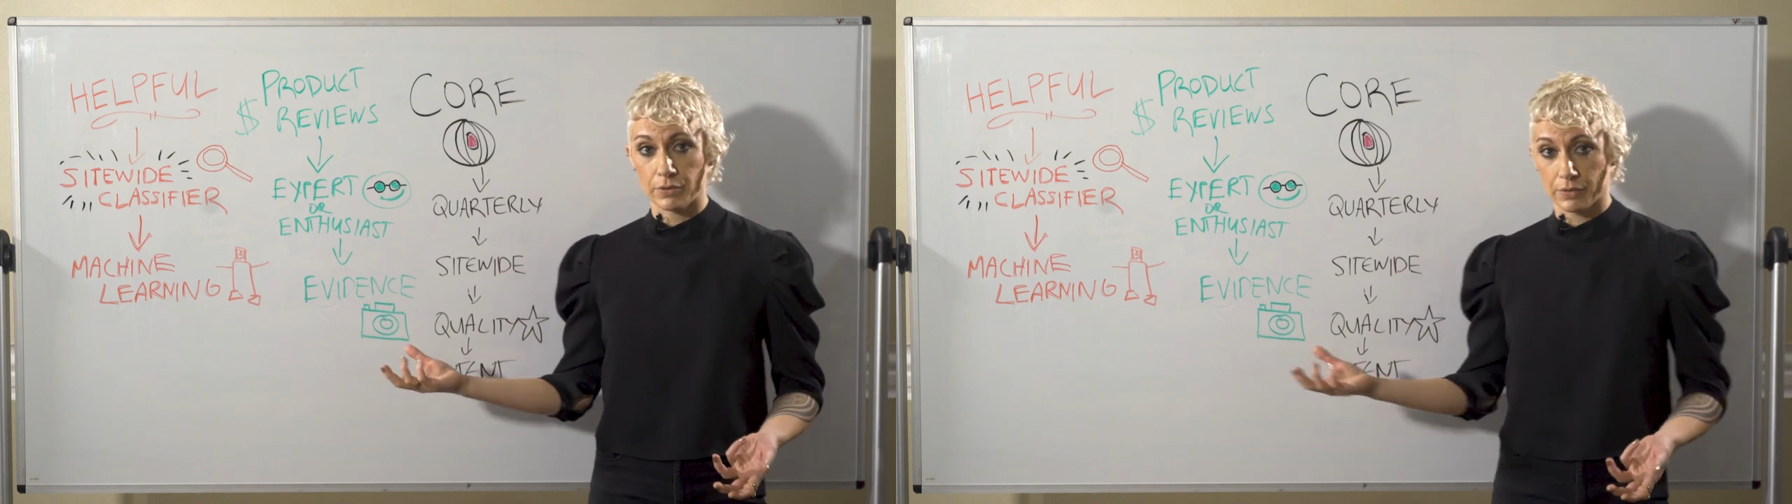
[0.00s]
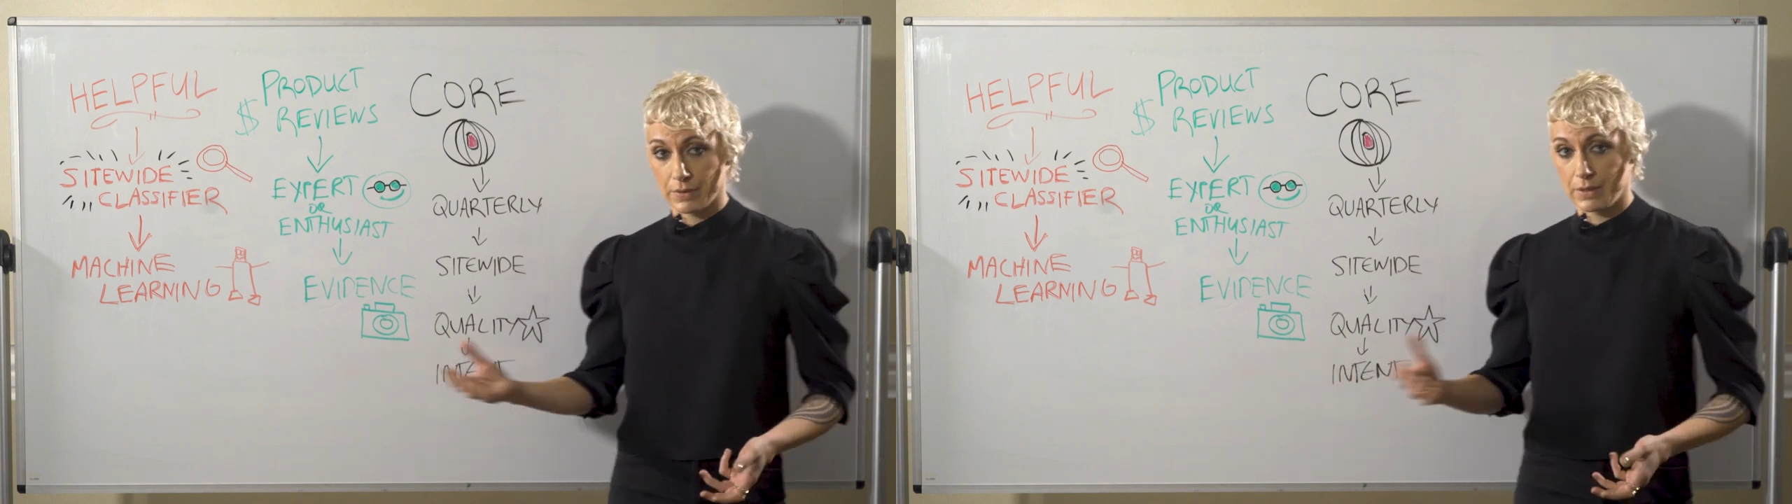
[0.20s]

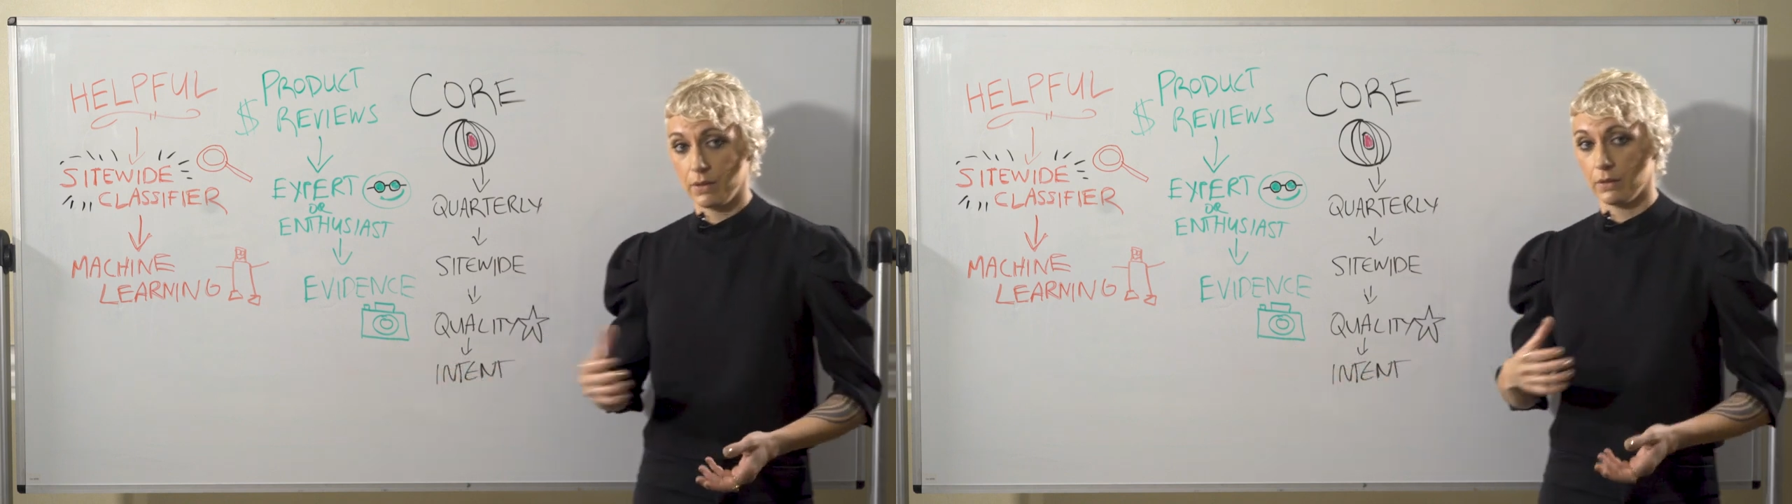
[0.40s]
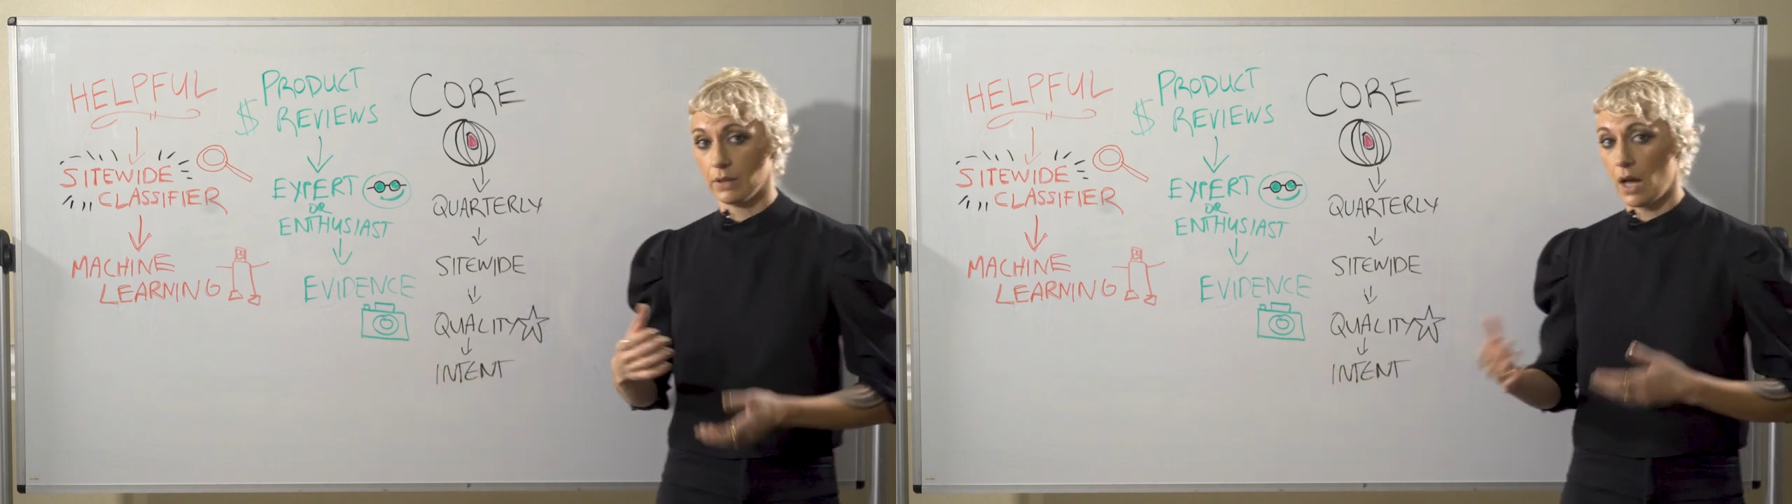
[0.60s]
you'll see
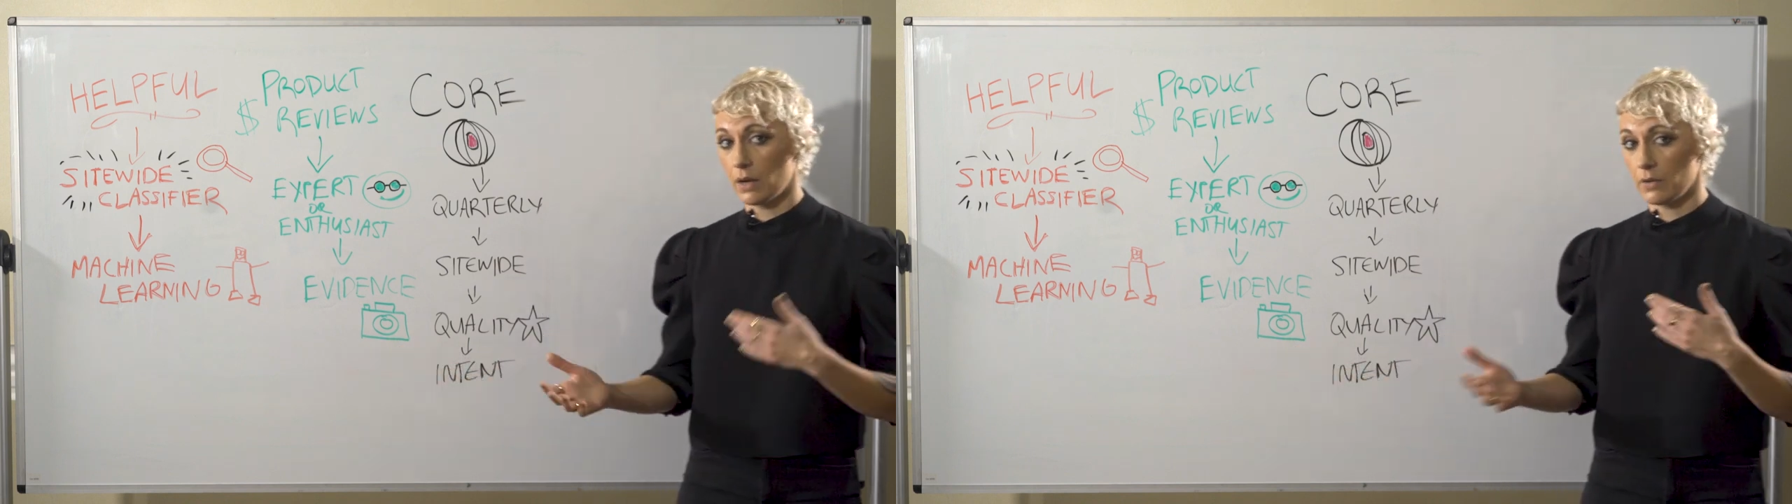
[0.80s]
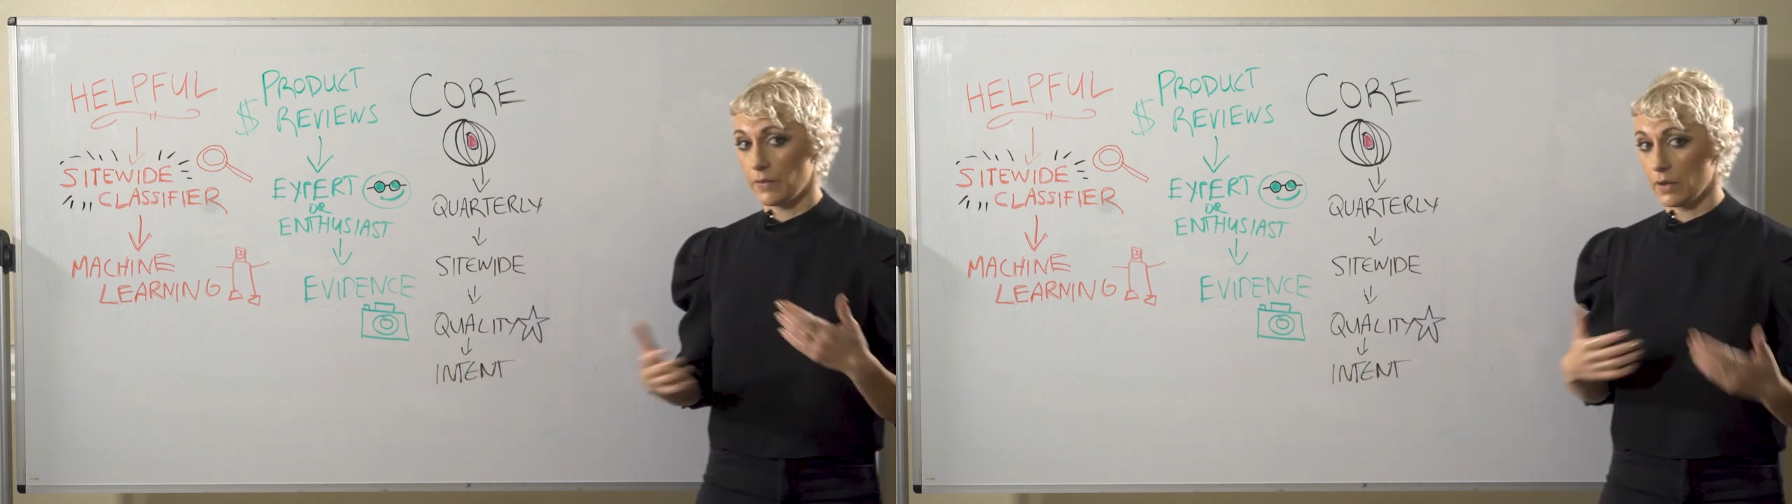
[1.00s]
a
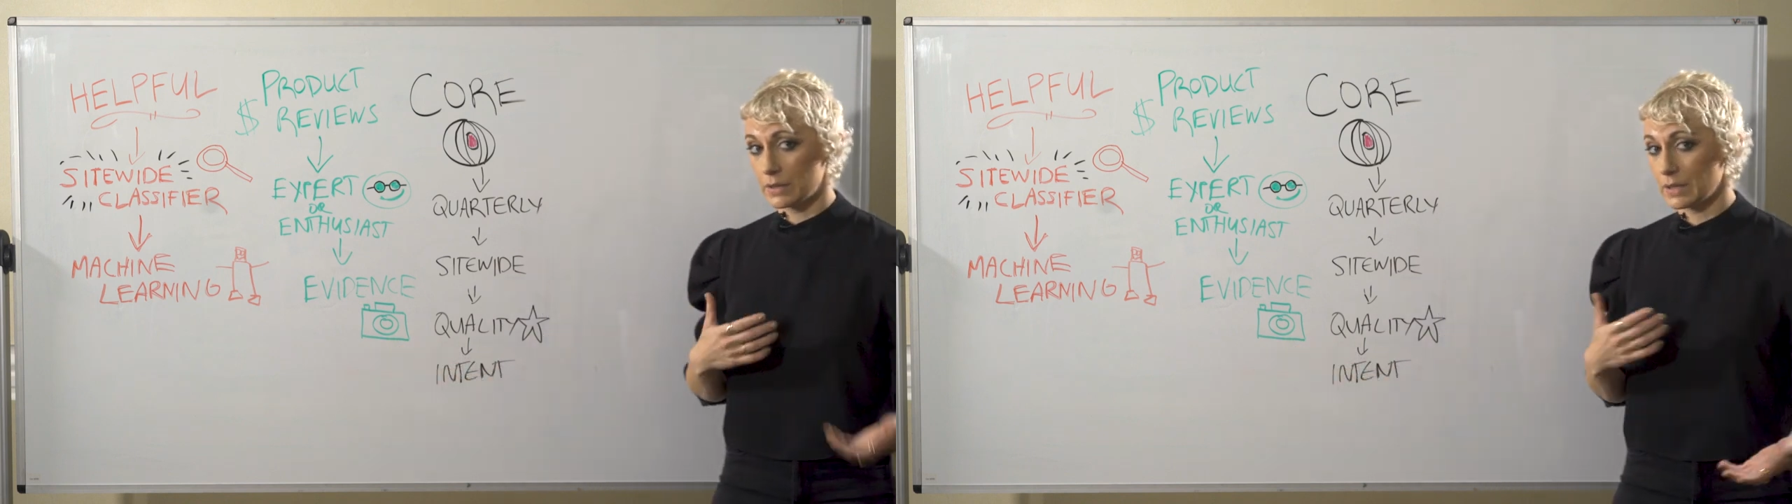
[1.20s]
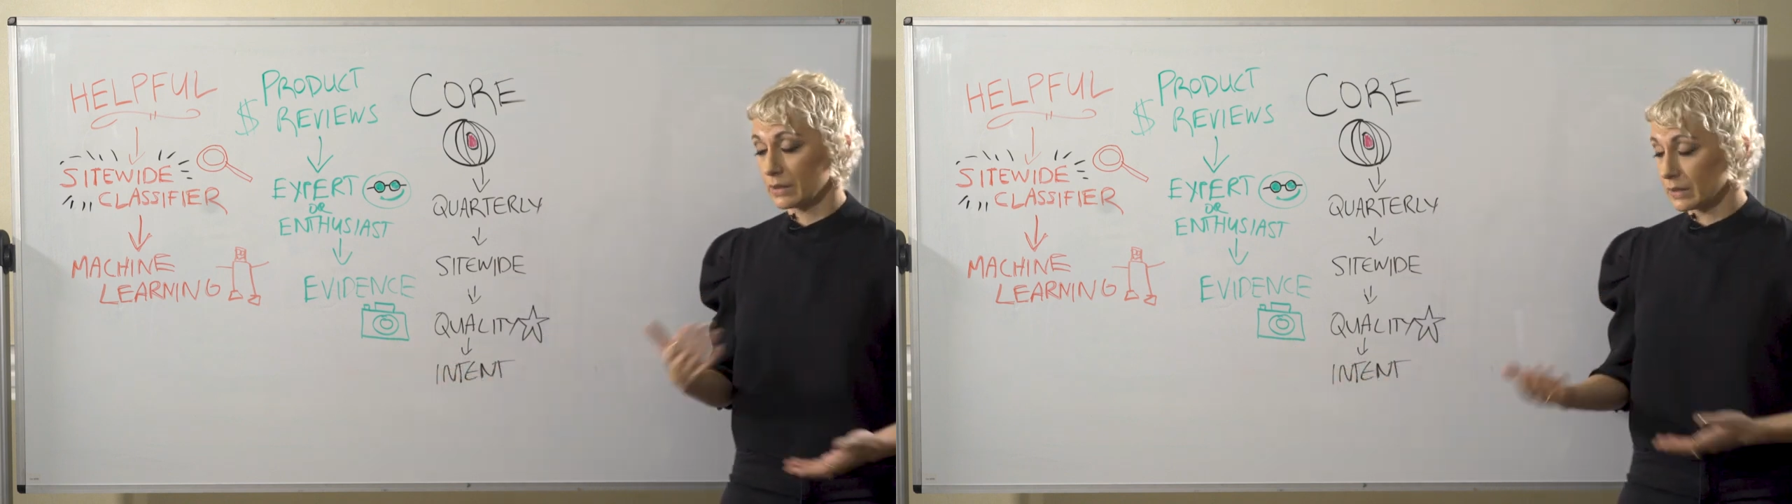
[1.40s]
lot of
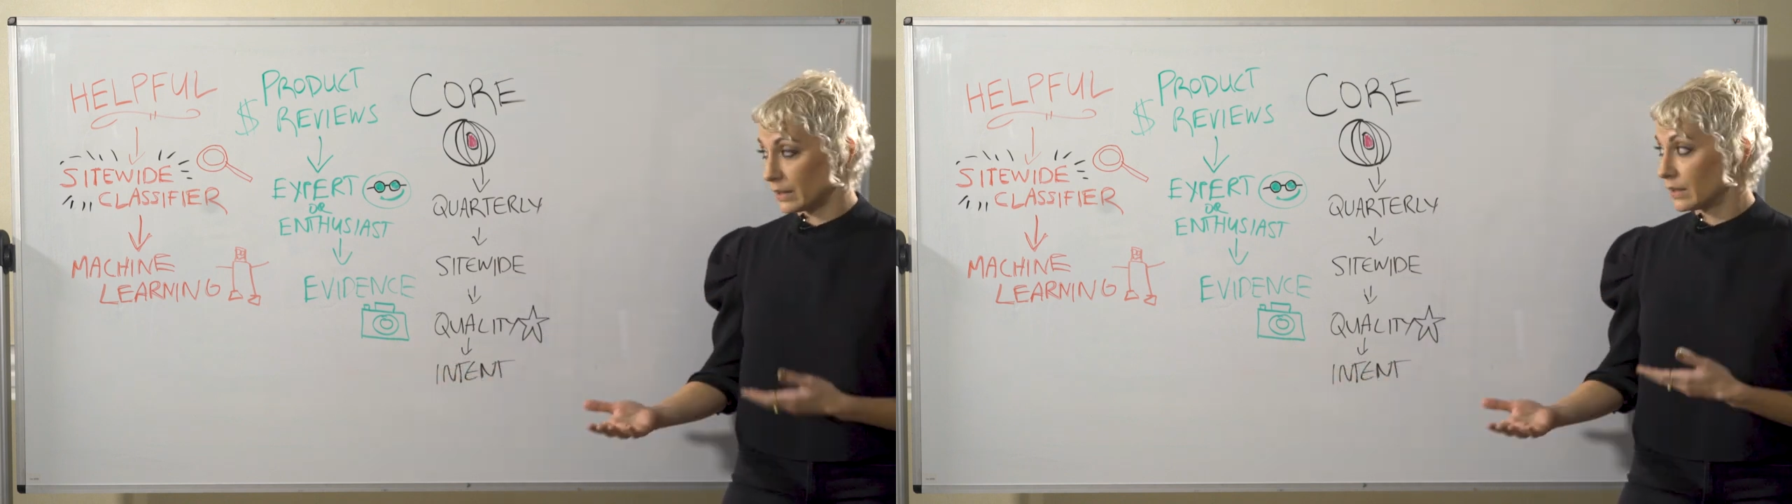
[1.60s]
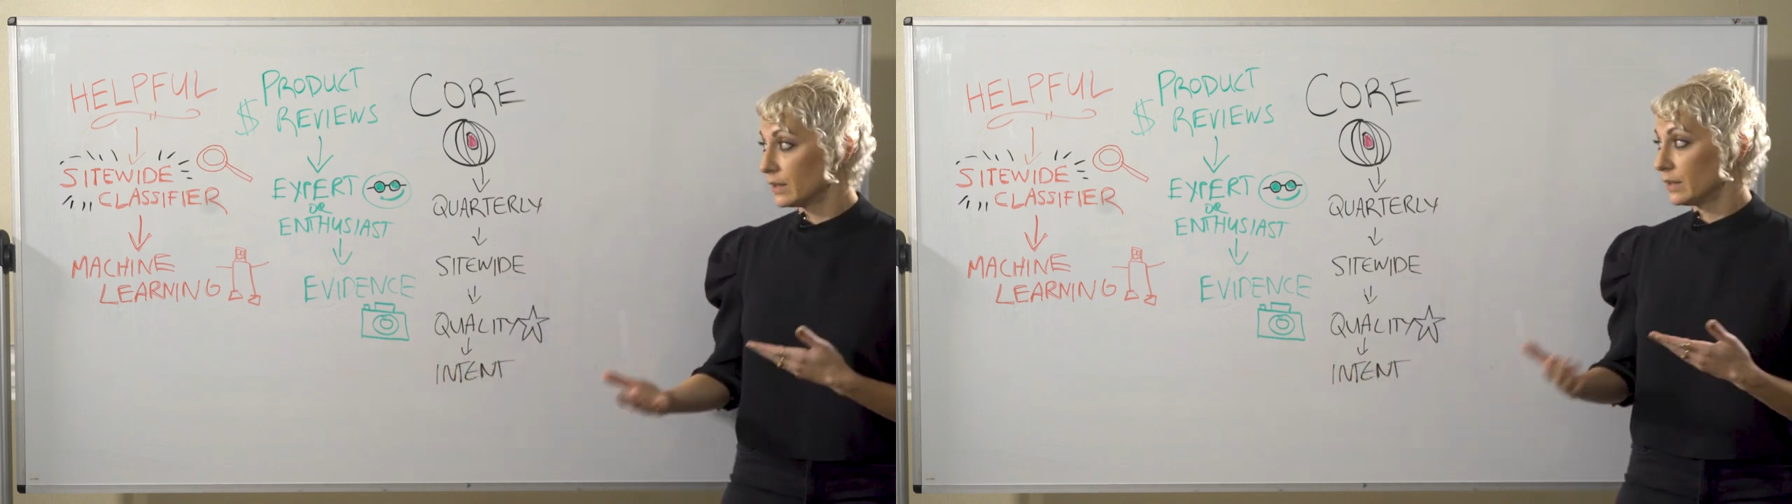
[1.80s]

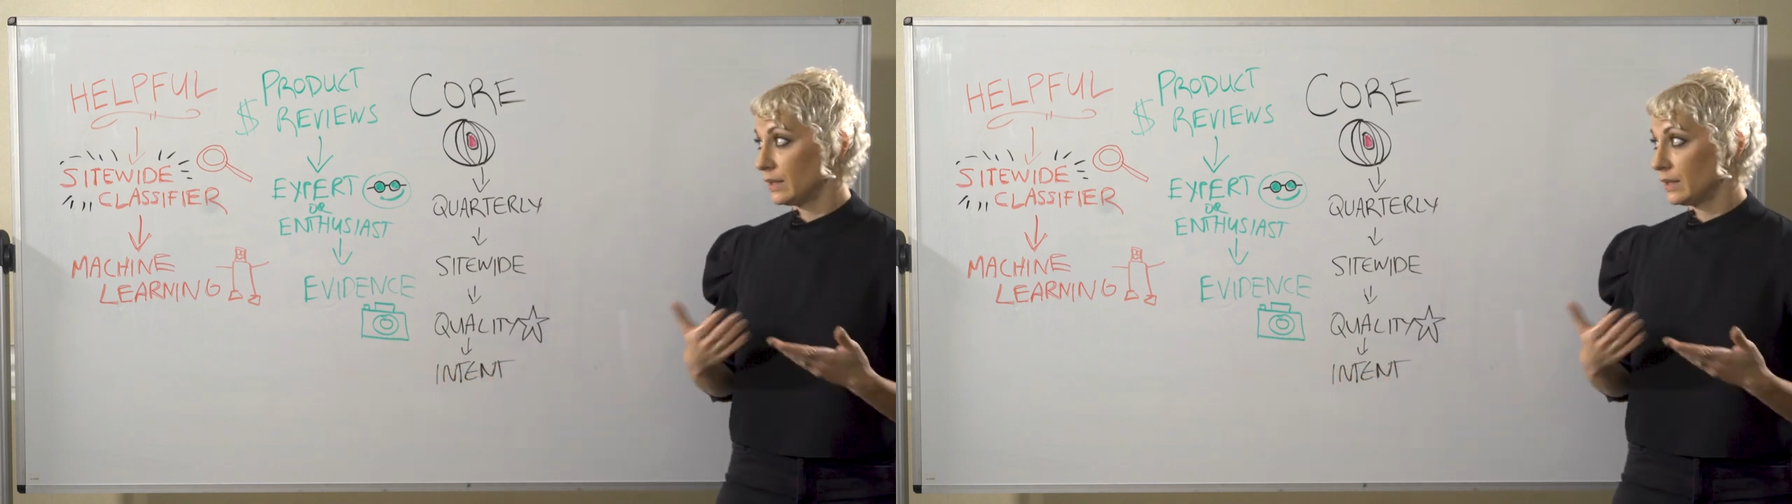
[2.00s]
volatility